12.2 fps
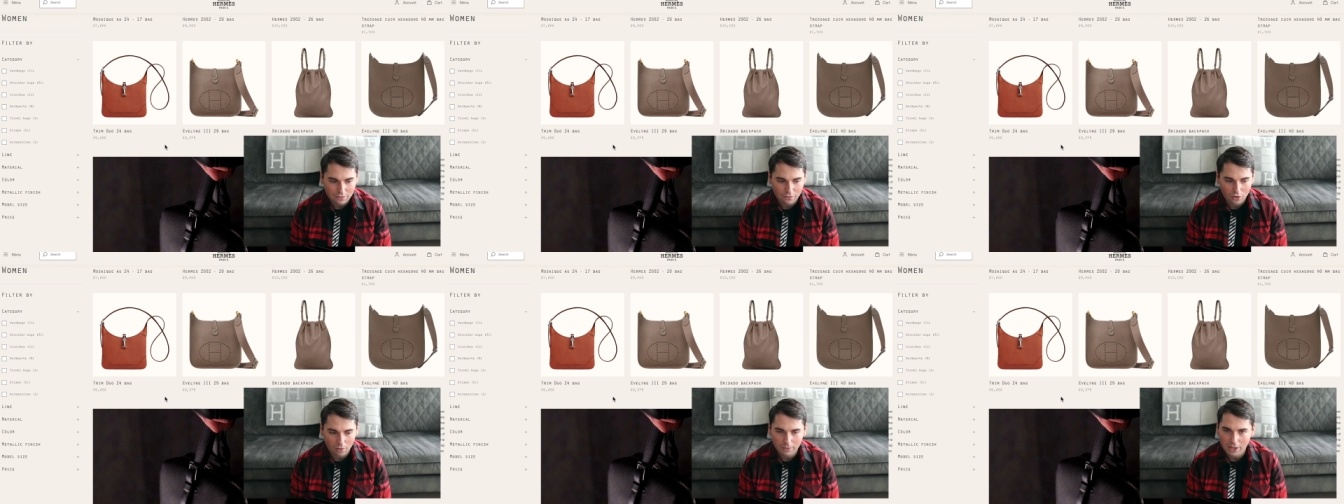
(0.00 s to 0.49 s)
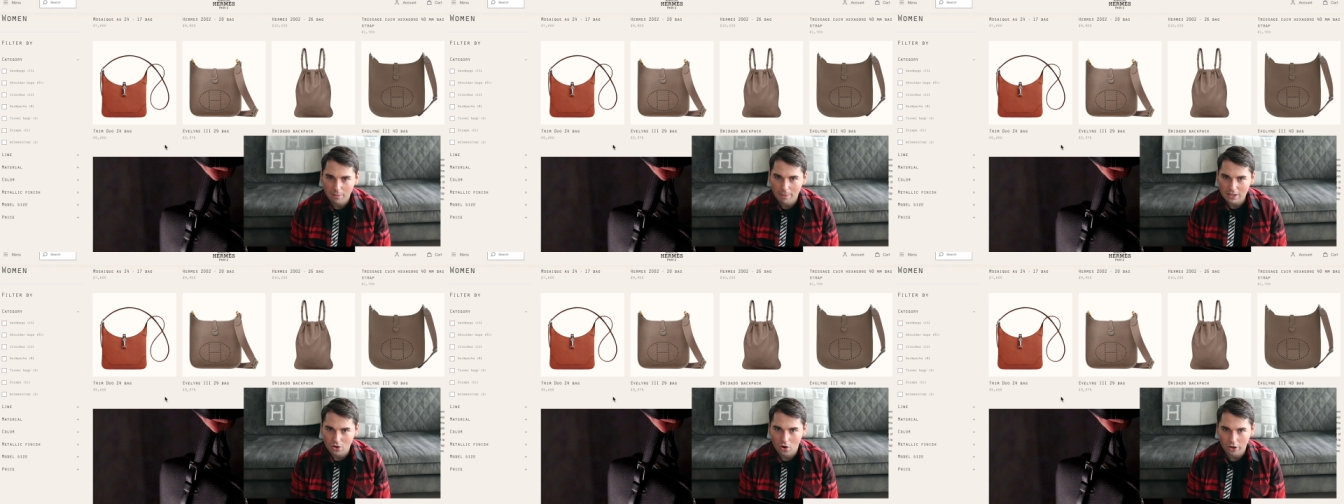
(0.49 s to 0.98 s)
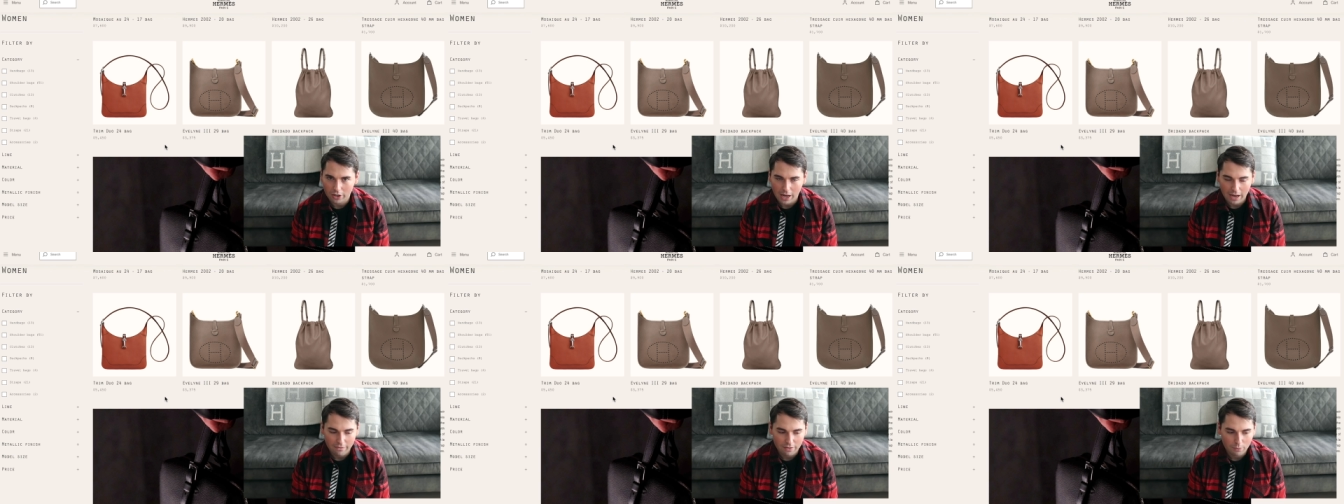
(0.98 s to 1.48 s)
from the Hermes
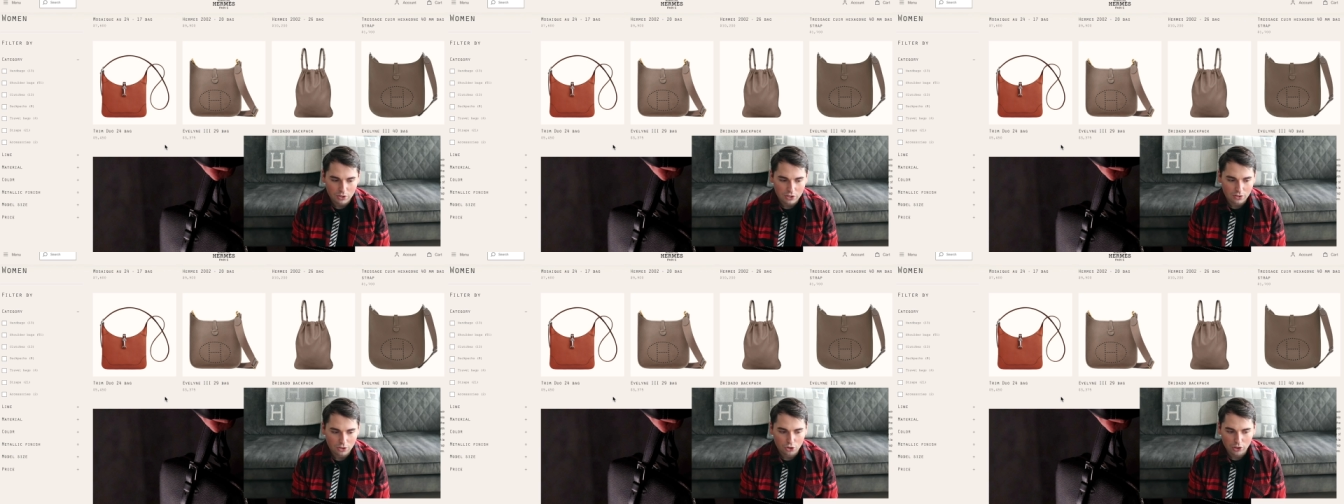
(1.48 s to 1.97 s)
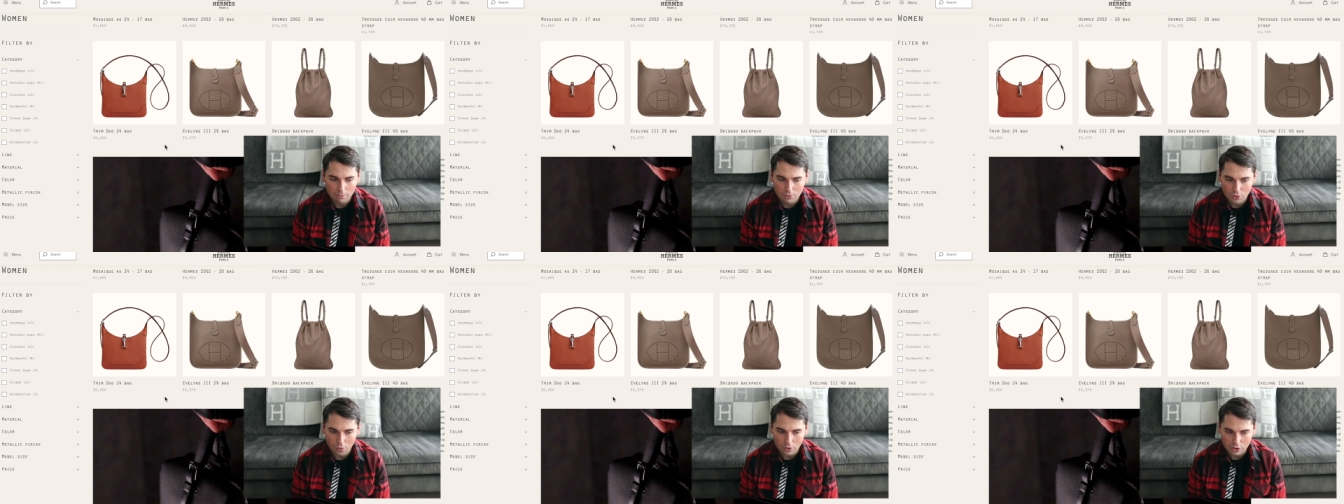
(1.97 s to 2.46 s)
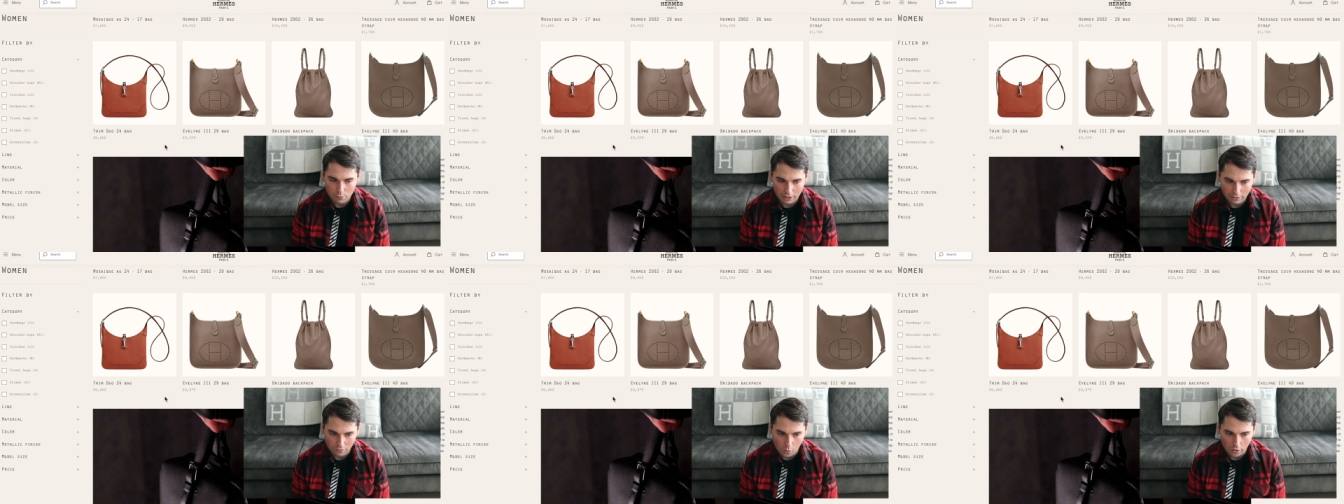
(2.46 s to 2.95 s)
archives, which is the Trim Duo
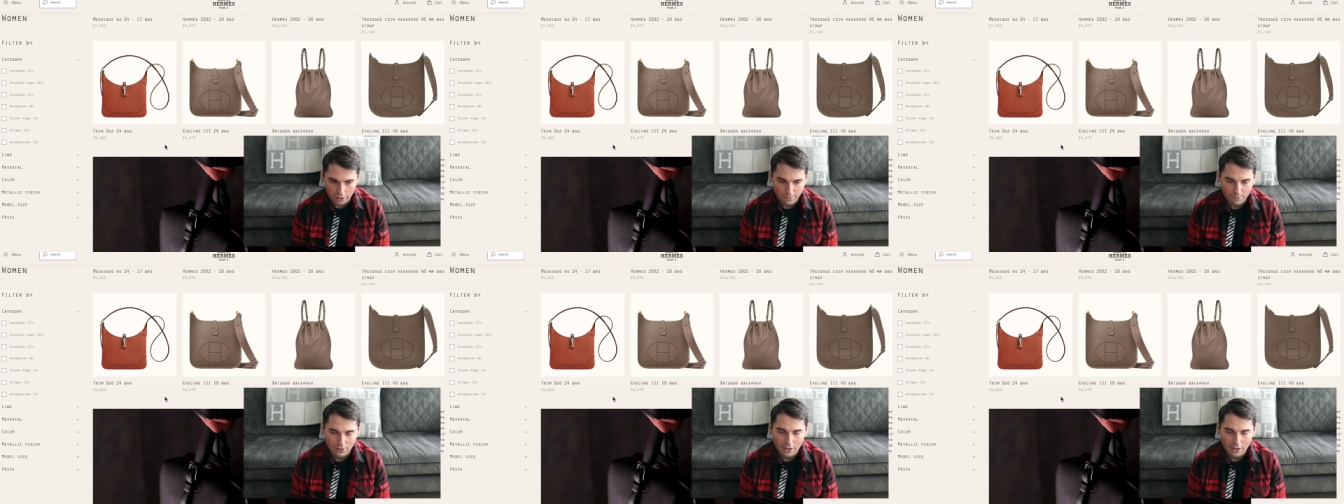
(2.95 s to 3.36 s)
24.